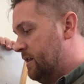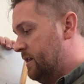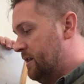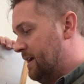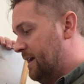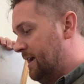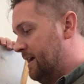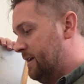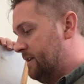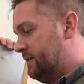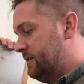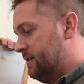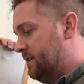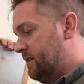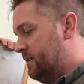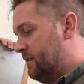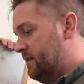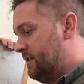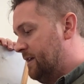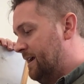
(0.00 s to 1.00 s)
that,
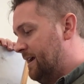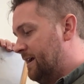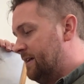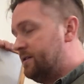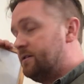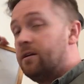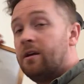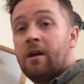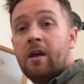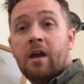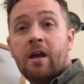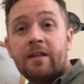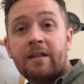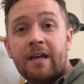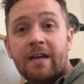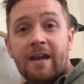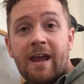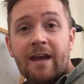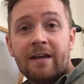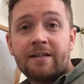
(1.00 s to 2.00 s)
that.
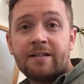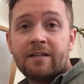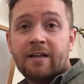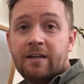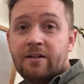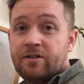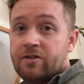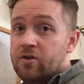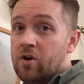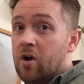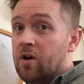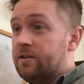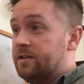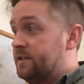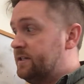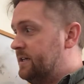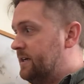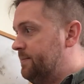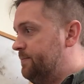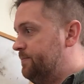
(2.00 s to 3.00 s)
The next line's not
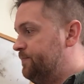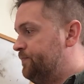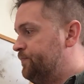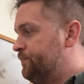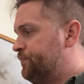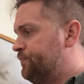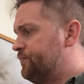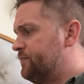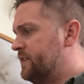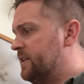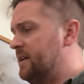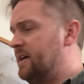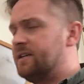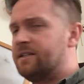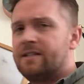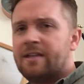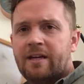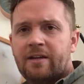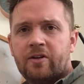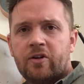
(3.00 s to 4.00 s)
the same. The
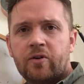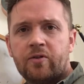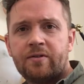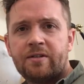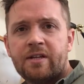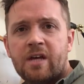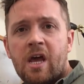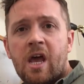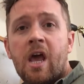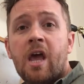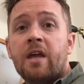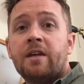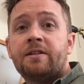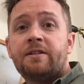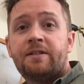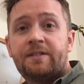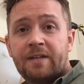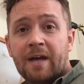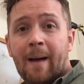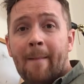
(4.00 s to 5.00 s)
next line goes,
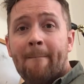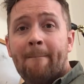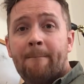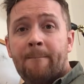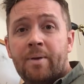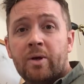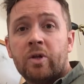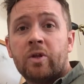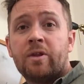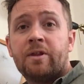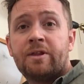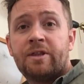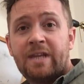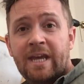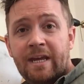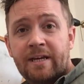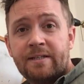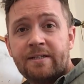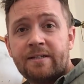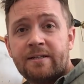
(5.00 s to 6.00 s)
double
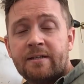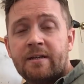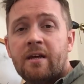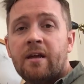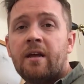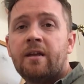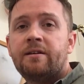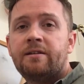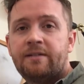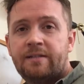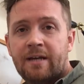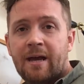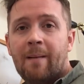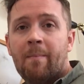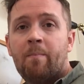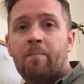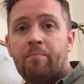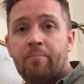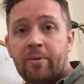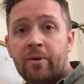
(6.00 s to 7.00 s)
this,
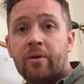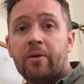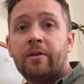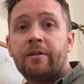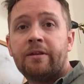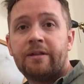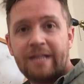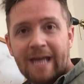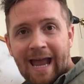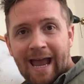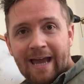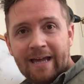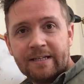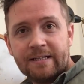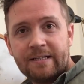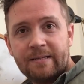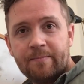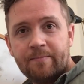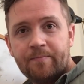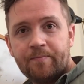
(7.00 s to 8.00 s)
double
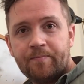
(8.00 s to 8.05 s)
that.